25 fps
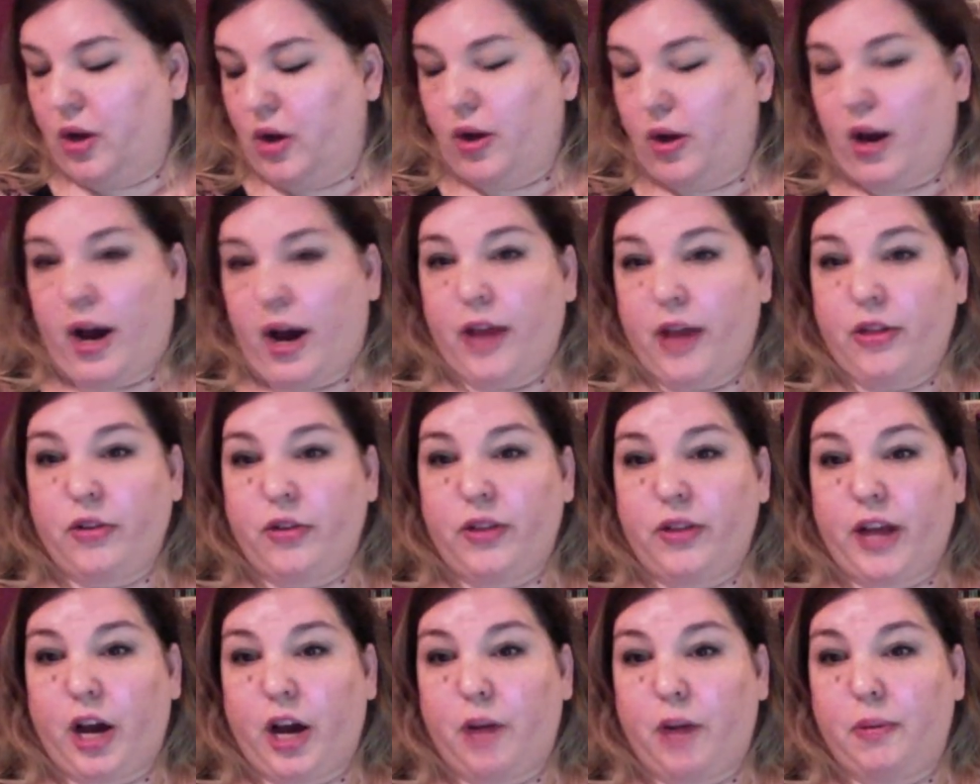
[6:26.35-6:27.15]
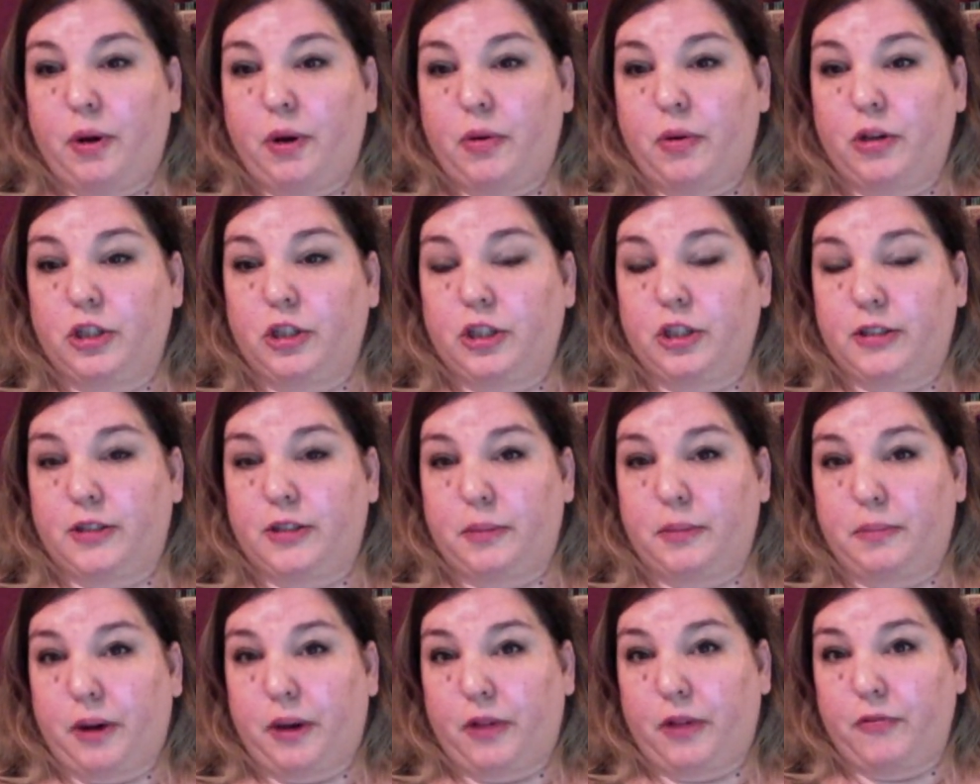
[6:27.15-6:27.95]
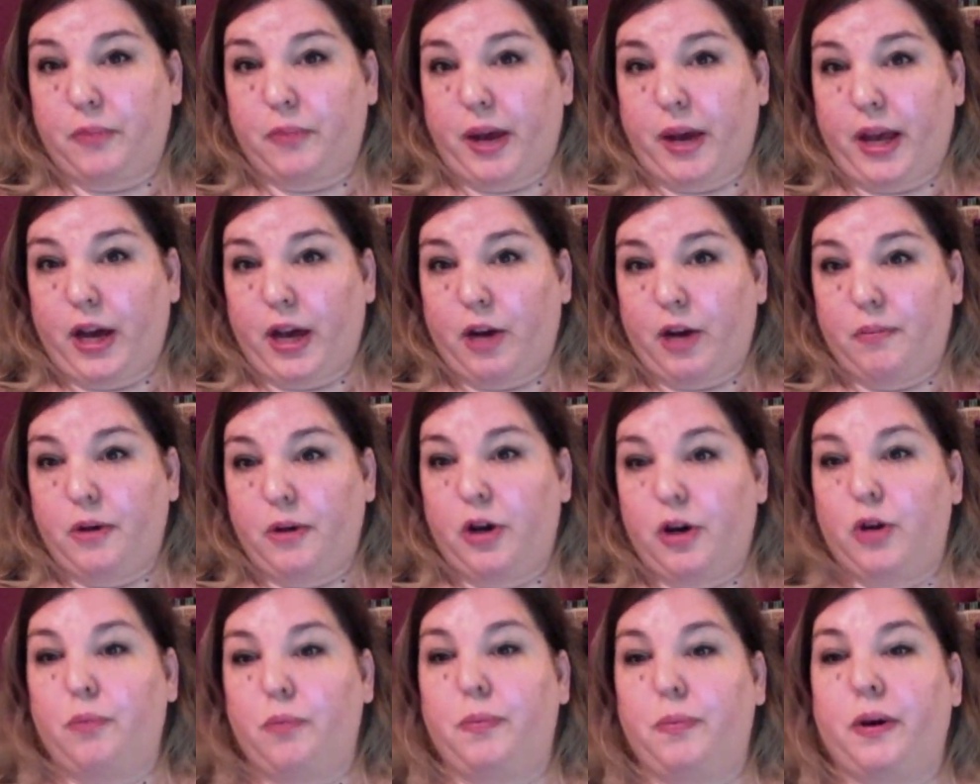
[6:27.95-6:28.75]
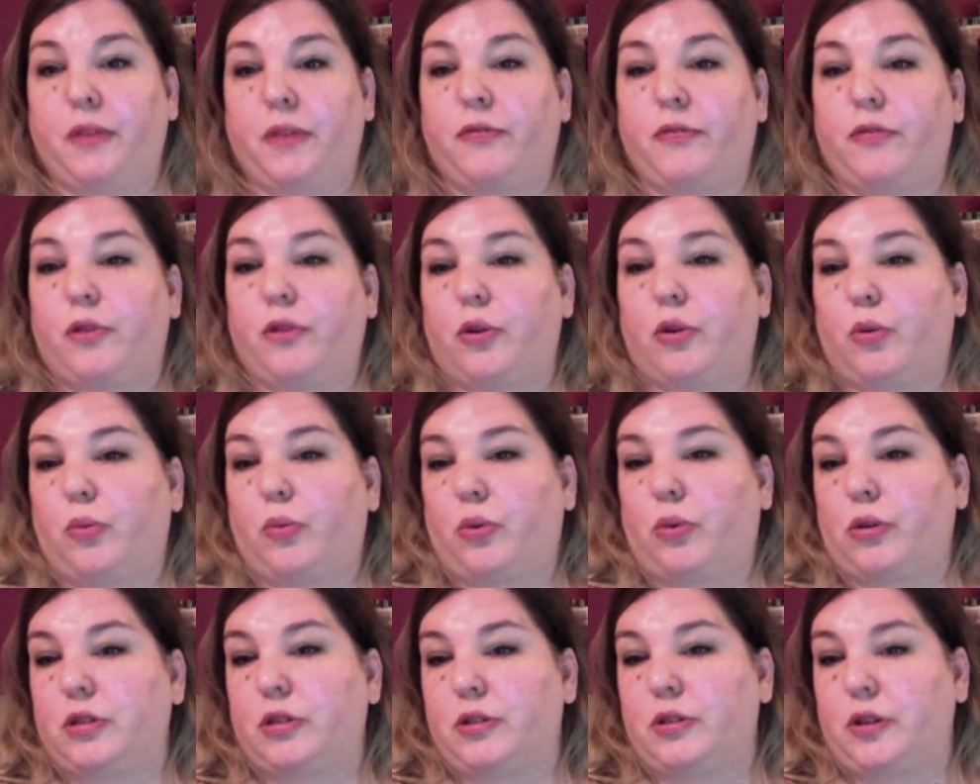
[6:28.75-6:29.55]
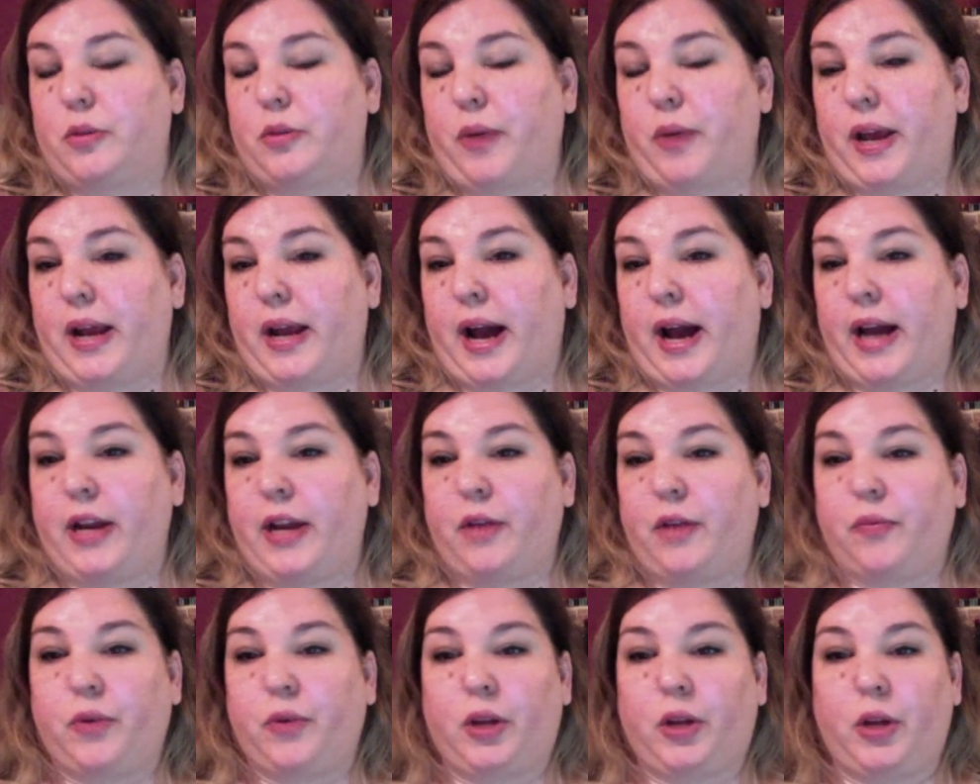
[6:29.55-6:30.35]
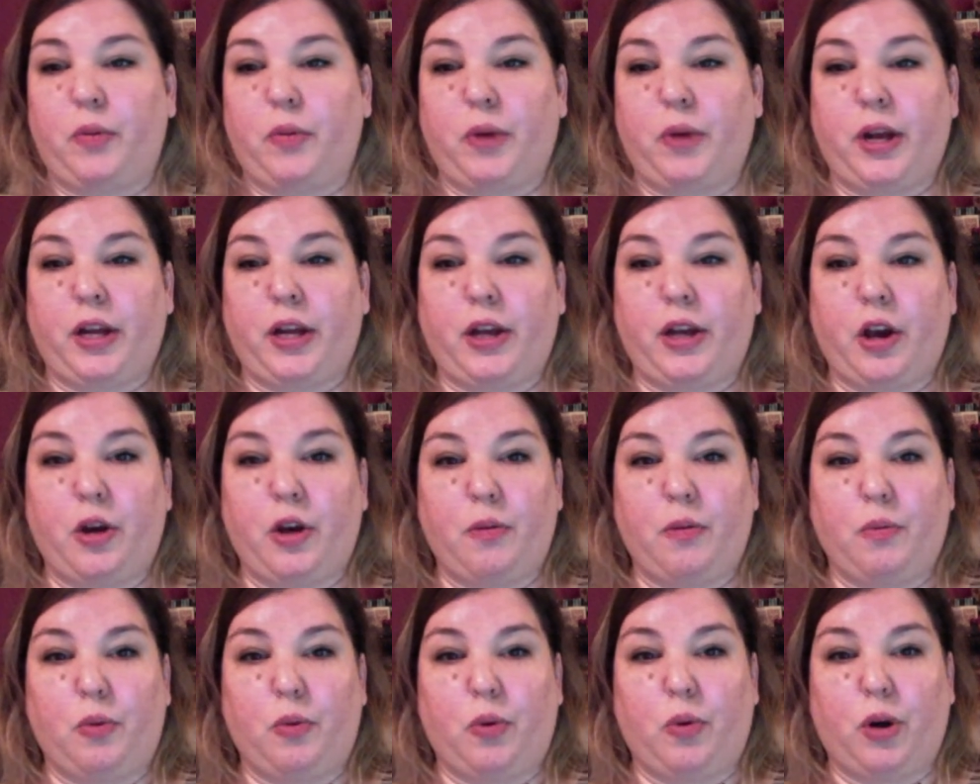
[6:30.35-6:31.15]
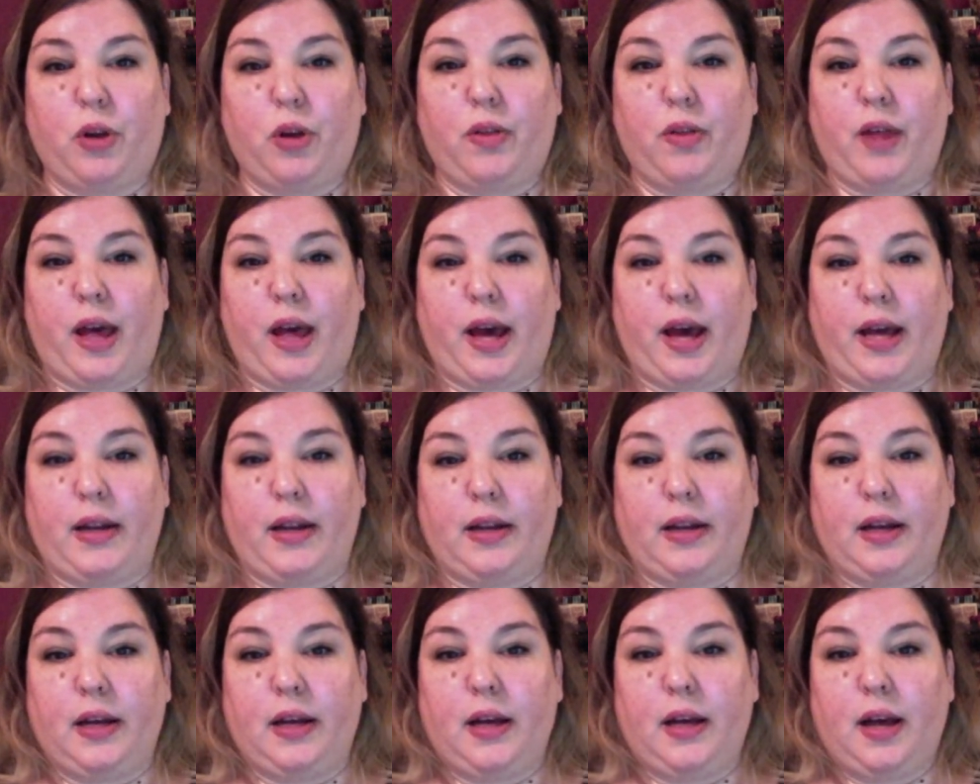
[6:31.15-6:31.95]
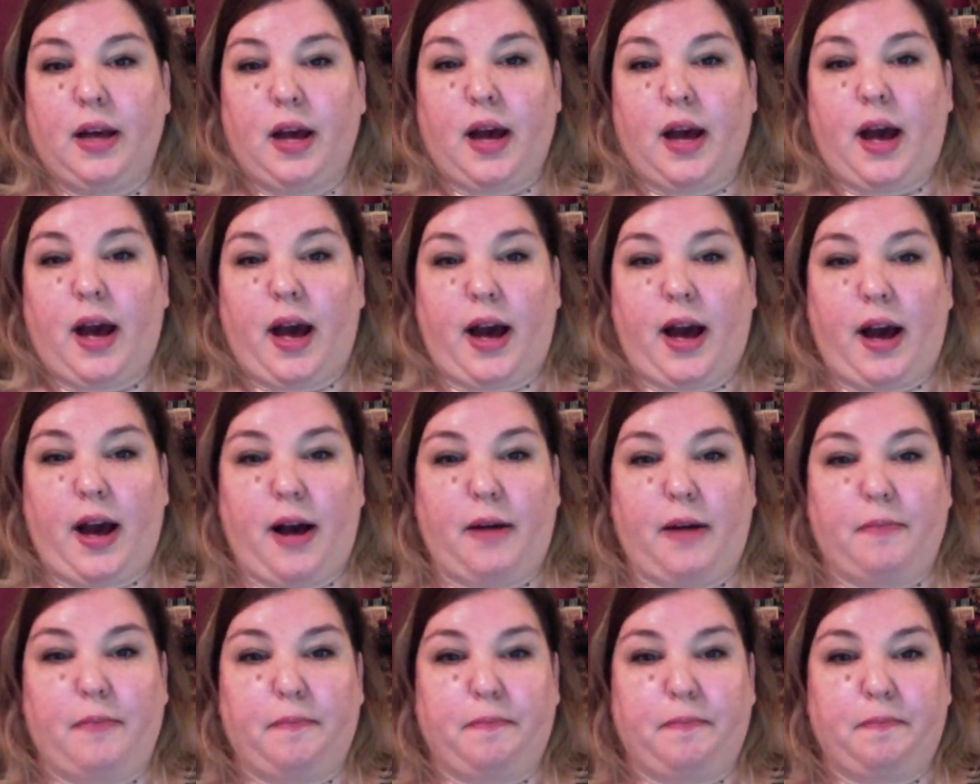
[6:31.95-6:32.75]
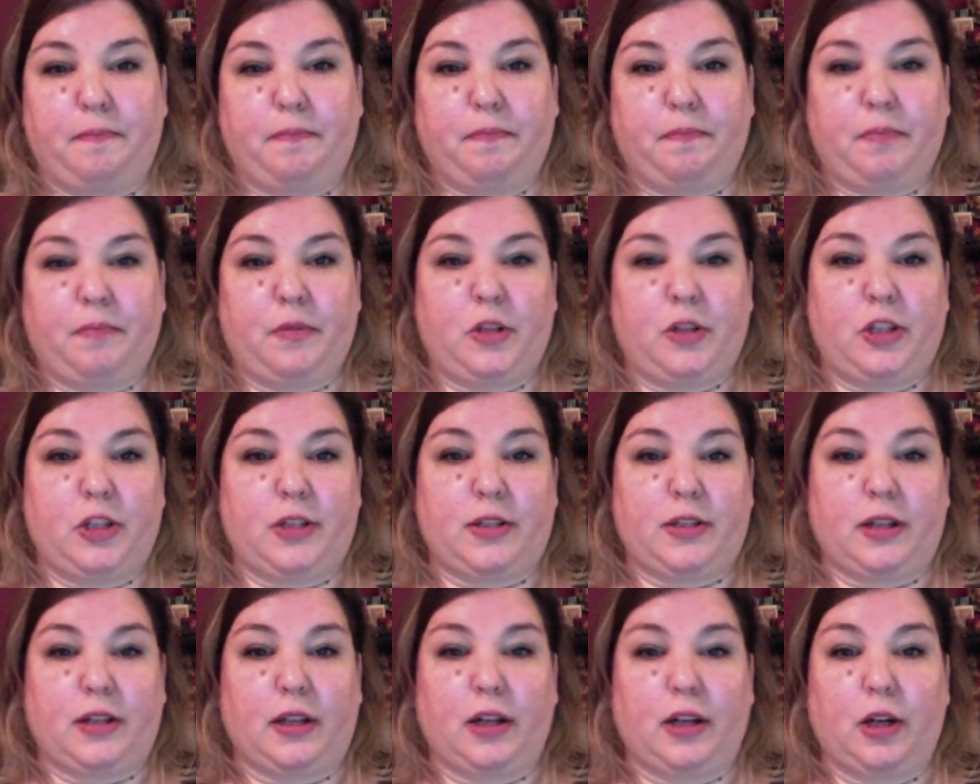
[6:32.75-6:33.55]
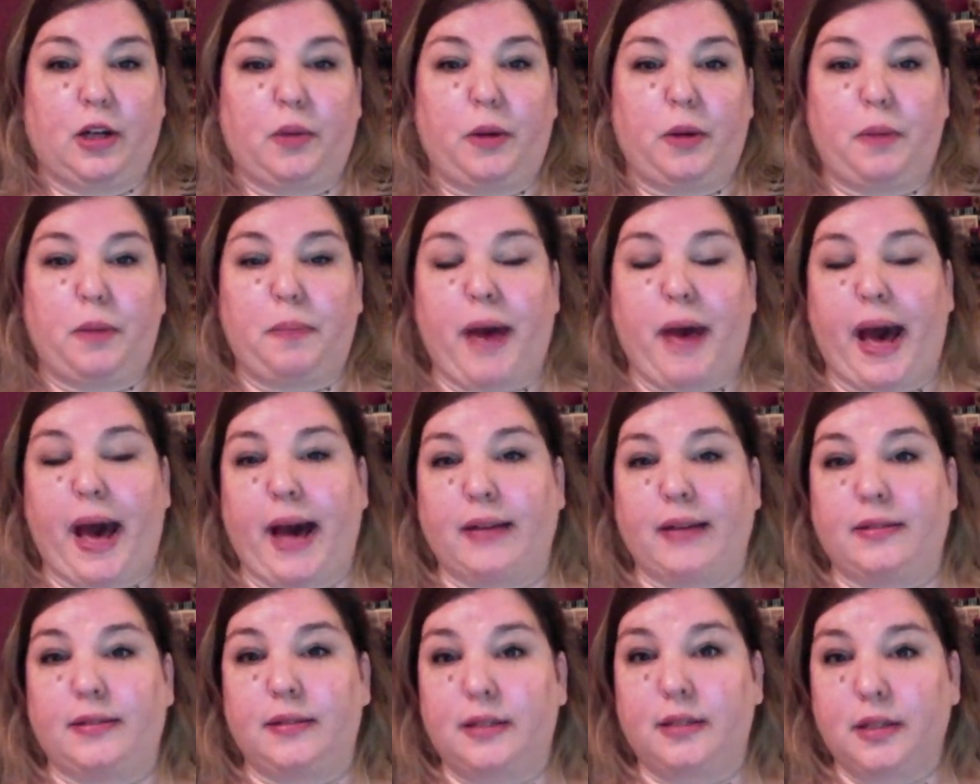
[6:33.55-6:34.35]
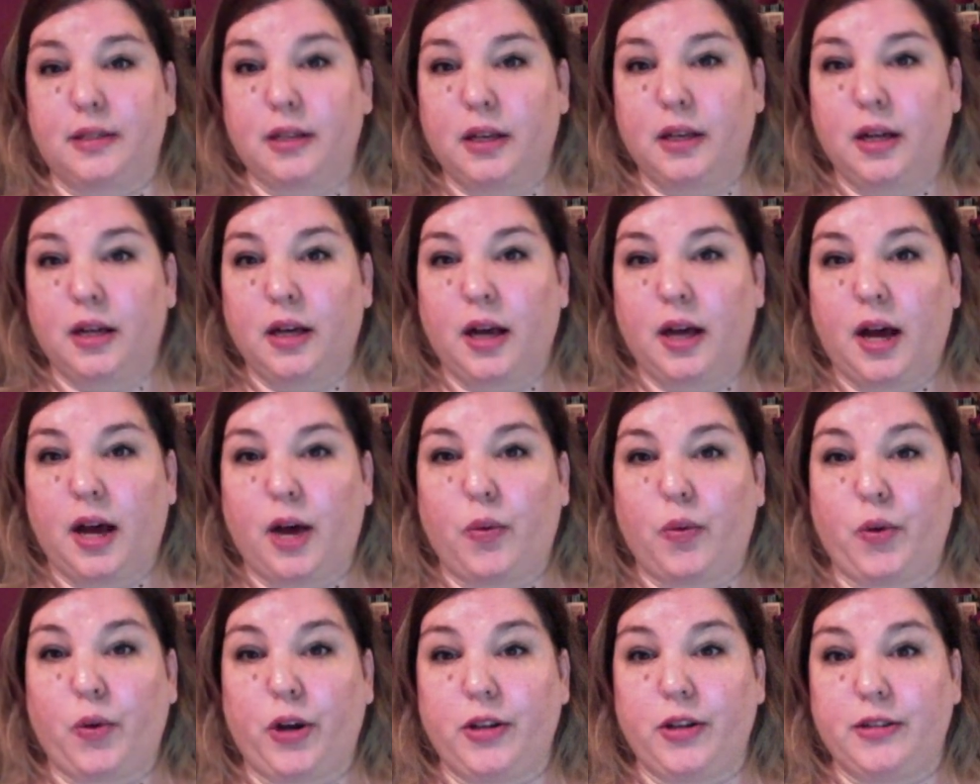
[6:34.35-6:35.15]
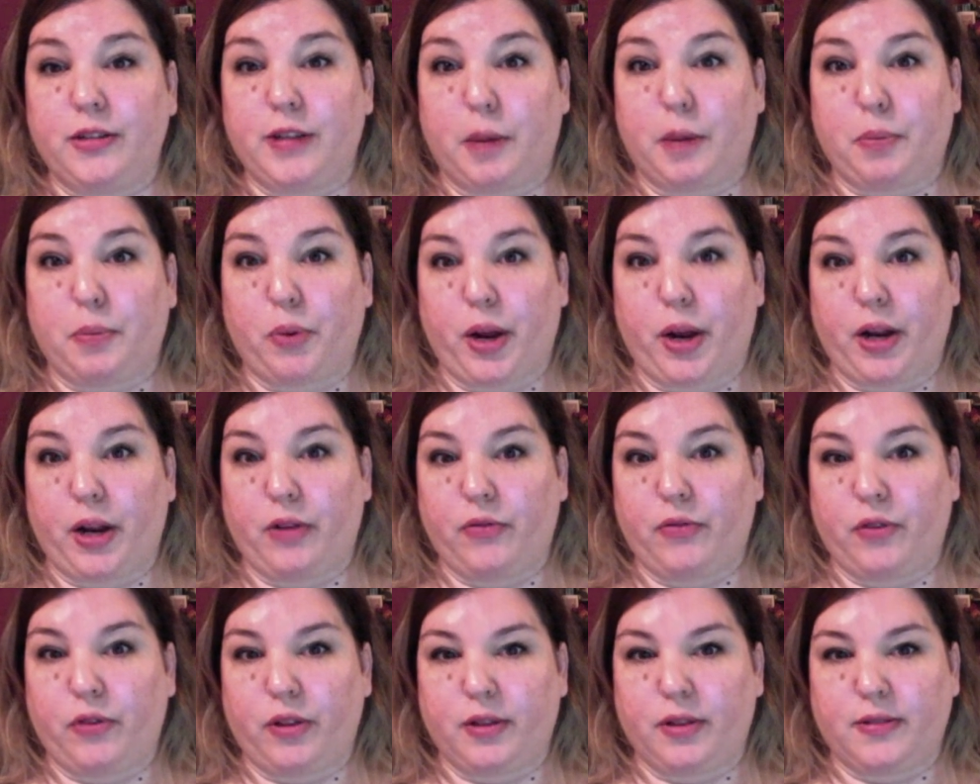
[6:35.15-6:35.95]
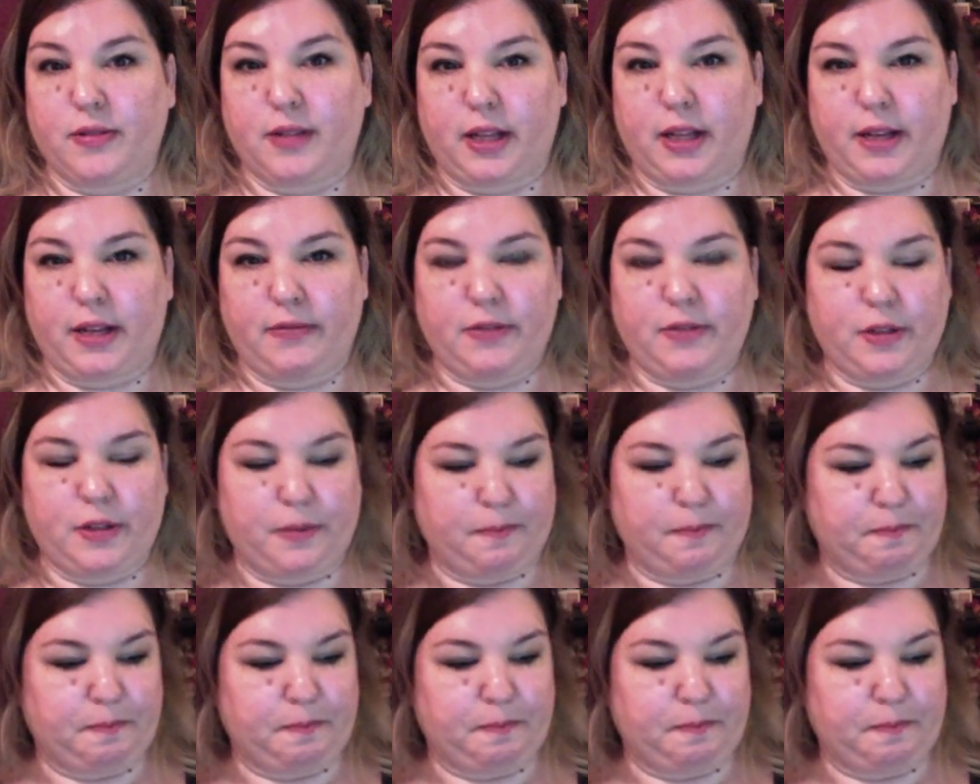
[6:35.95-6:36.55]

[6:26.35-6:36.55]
either the elbow or just above my elbow, but for worsted weight, I didn't really want to go more than just a little bit past where you separated for the sleeves.